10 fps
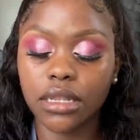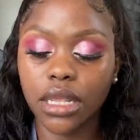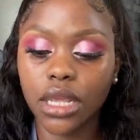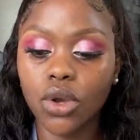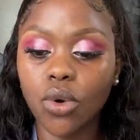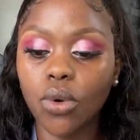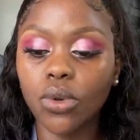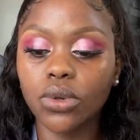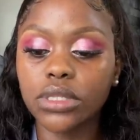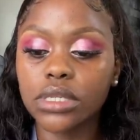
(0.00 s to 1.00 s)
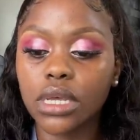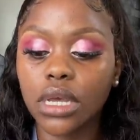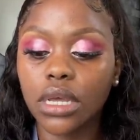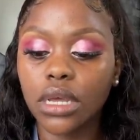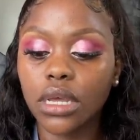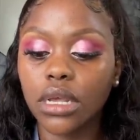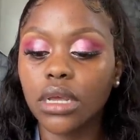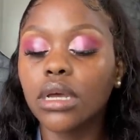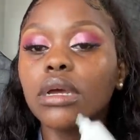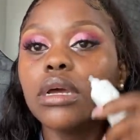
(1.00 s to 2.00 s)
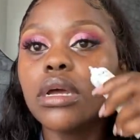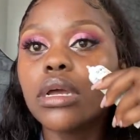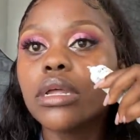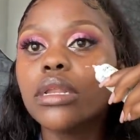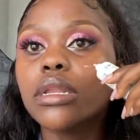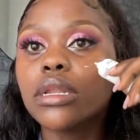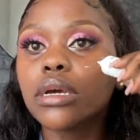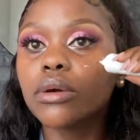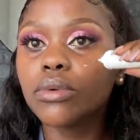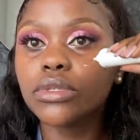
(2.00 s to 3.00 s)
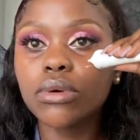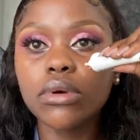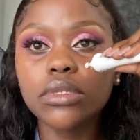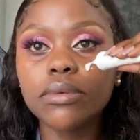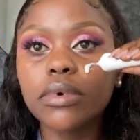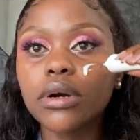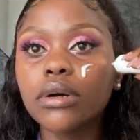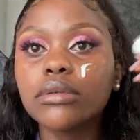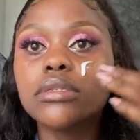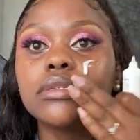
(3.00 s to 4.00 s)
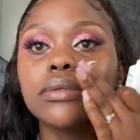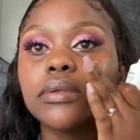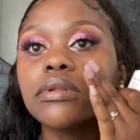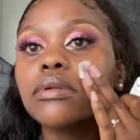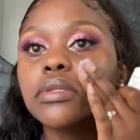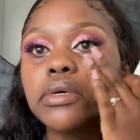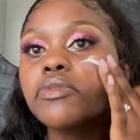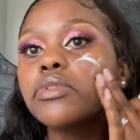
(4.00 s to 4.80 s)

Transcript: he called and we talked about lots of